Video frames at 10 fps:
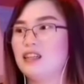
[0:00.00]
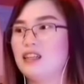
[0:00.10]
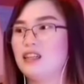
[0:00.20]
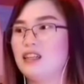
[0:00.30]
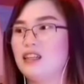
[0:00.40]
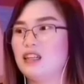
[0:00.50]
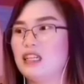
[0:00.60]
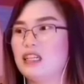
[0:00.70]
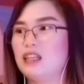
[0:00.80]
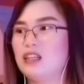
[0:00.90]

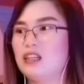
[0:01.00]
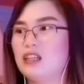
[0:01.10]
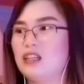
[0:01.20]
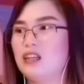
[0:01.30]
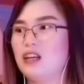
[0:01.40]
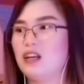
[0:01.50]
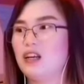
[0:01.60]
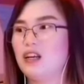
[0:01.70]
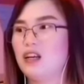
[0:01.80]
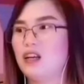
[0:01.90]

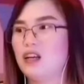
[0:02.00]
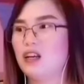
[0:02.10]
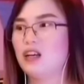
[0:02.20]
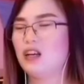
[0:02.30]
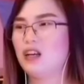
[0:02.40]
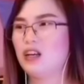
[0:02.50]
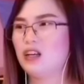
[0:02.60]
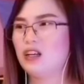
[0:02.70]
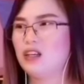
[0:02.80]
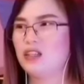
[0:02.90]

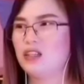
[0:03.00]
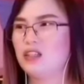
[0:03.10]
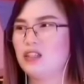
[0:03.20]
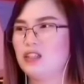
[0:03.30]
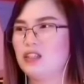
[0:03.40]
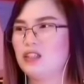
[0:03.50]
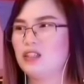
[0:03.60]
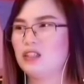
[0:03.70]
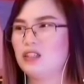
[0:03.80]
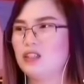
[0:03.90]

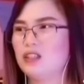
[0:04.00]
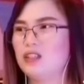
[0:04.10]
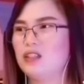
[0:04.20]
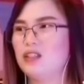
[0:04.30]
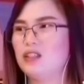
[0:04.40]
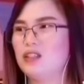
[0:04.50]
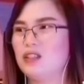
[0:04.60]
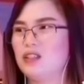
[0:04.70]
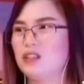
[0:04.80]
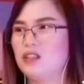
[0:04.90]

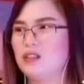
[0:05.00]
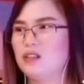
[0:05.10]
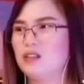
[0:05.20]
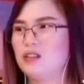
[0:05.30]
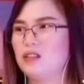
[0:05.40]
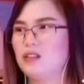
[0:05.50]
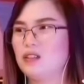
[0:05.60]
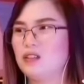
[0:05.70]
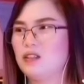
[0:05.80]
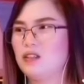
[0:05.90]

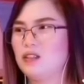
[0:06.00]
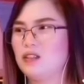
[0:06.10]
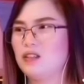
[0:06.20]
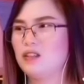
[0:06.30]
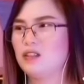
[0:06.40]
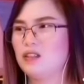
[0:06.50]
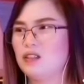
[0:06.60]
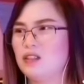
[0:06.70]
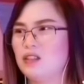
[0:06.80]
[no speech]